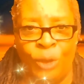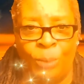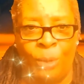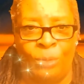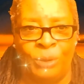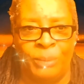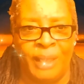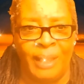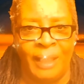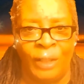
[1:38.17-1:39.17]
that you're
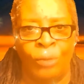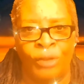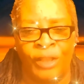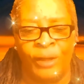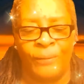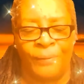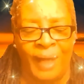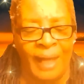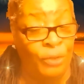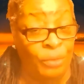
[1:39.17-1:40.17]
supposed to be in. Your
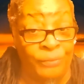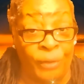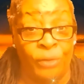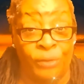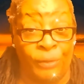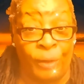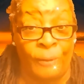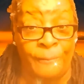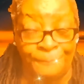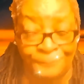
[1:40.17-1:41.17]
self hatred,
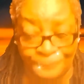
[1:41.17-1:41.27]
first of